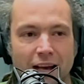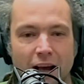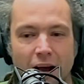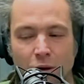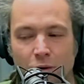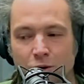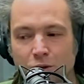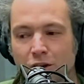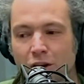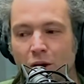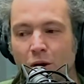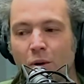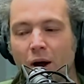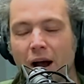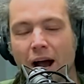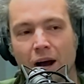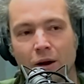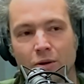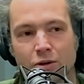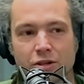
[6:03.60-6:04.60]
cows, go
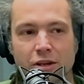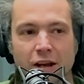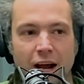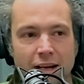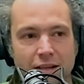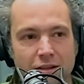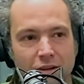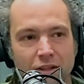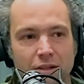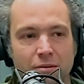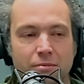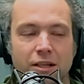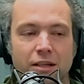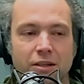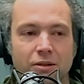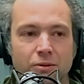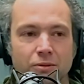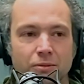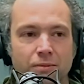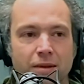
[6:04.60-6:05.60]
outside on the
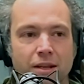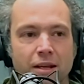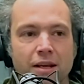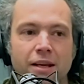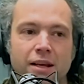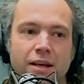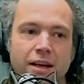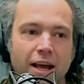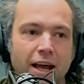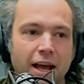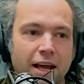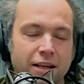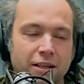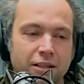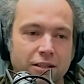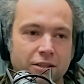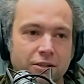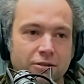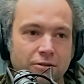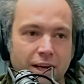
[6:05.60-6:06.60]
meadow
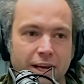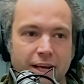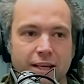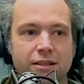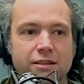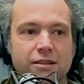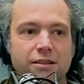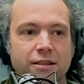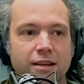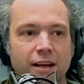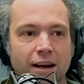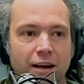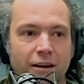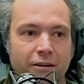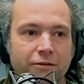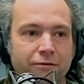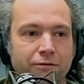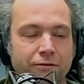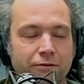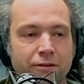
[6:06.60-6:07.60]
and graze their
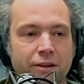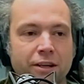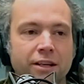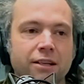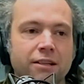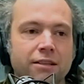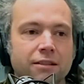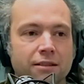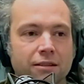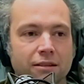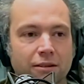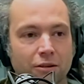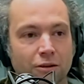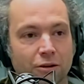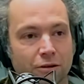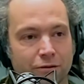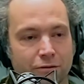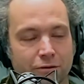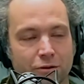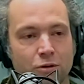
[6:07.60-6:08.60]
feed
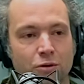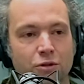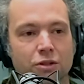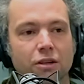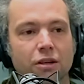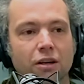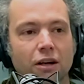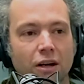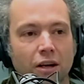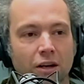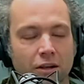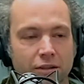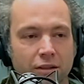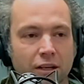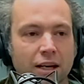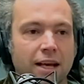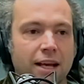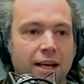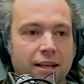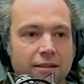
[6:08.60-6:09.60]
or food on the
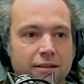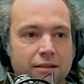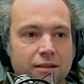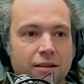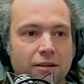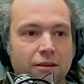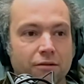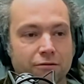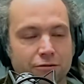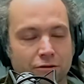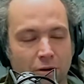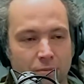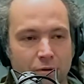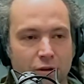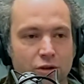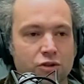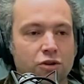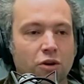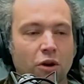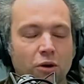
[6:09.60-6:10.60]
land from
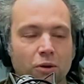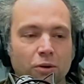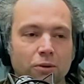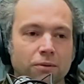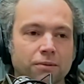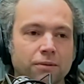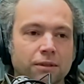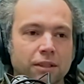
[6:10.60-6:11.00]
the soil.